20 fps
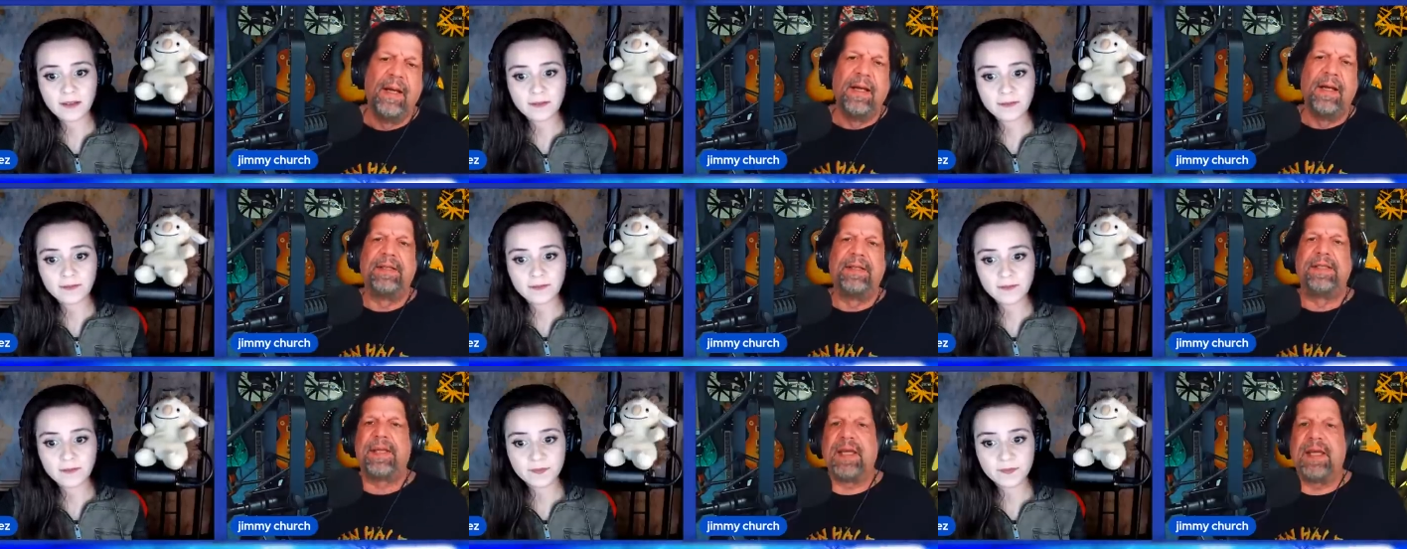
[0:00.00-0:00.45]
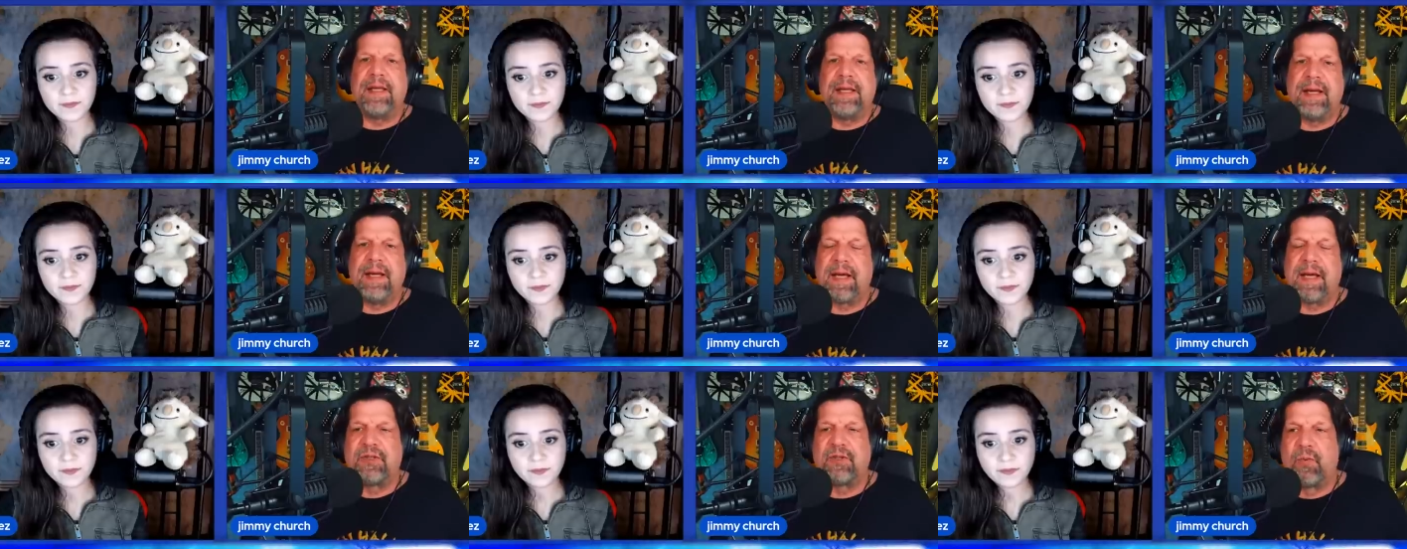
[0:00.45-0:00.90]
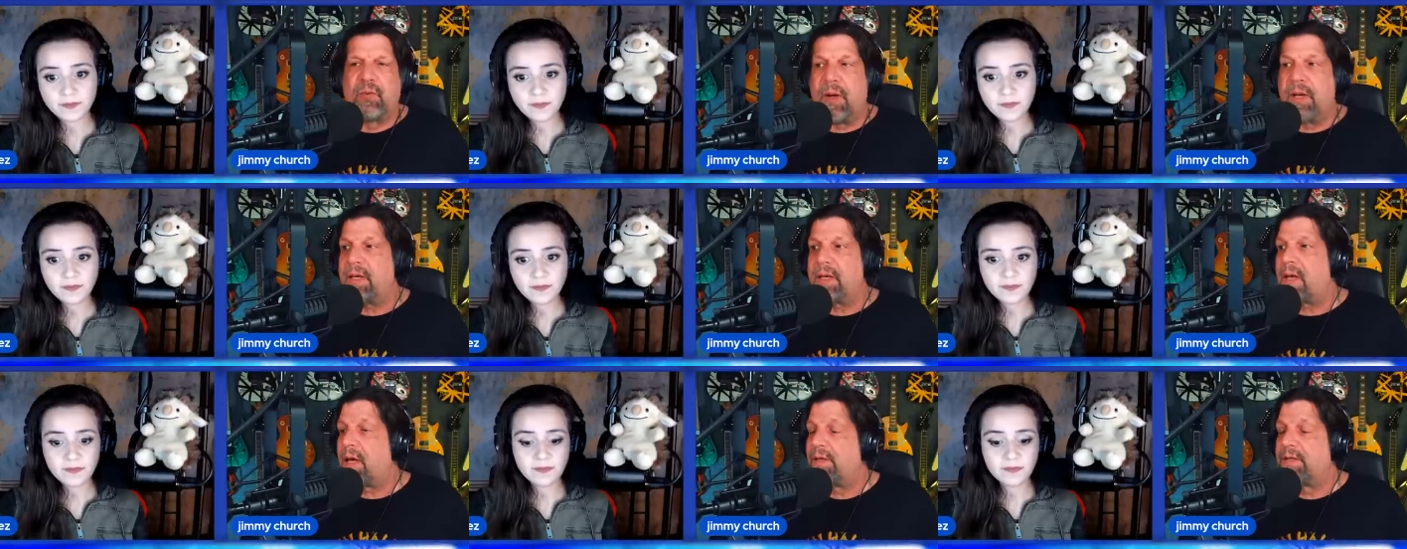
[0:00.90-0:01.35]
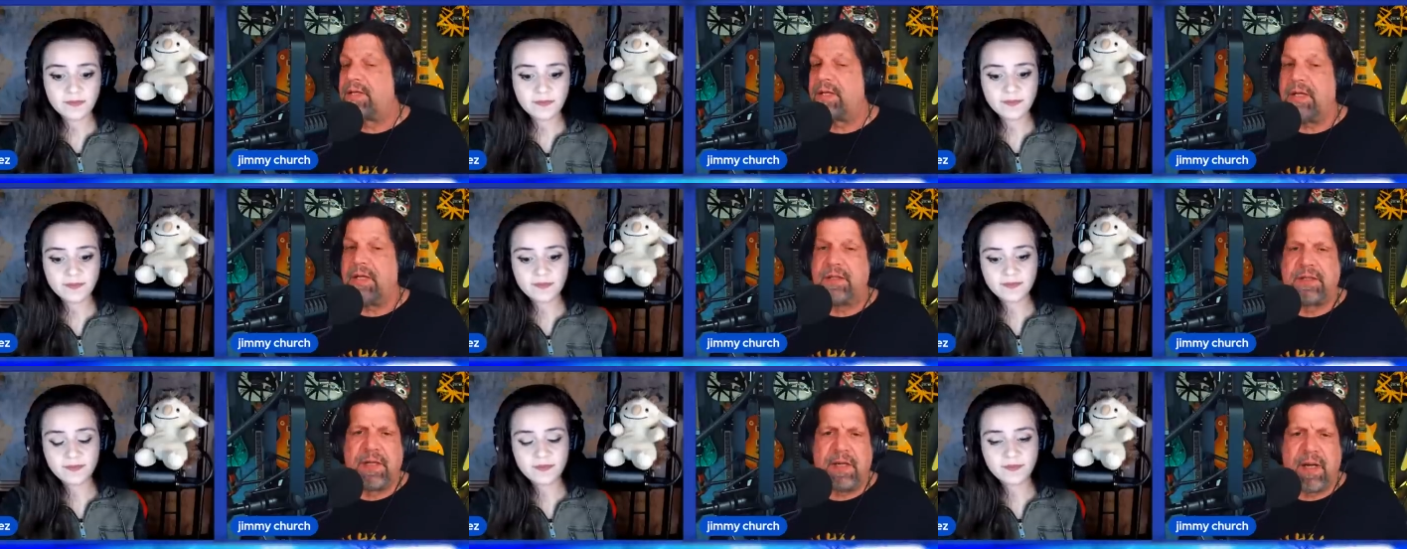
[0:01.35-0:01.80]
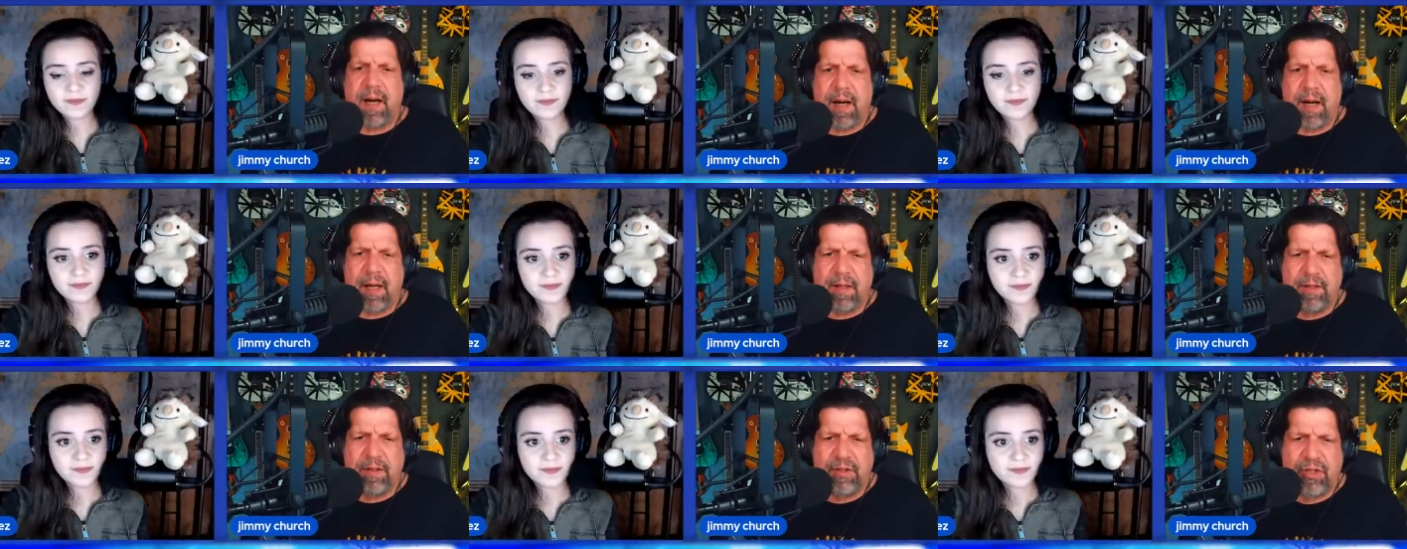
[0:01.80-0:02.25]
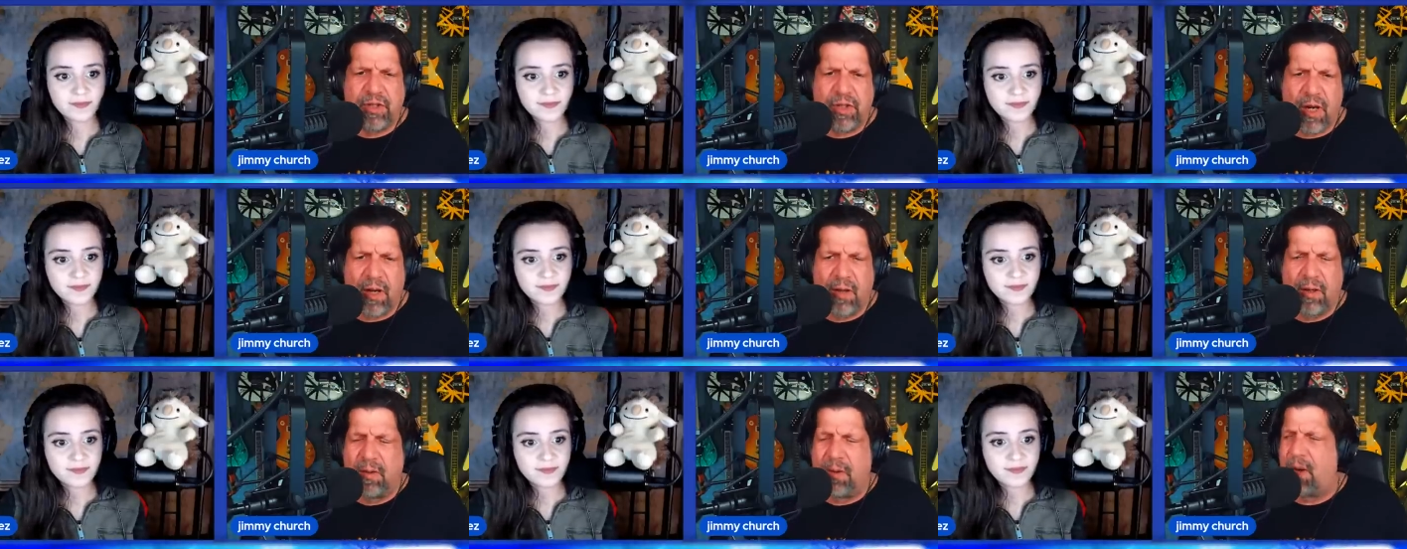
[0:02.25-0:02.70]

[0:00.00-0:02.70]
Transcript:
Speaker 1: See you next week. I'll see you tonight on the show.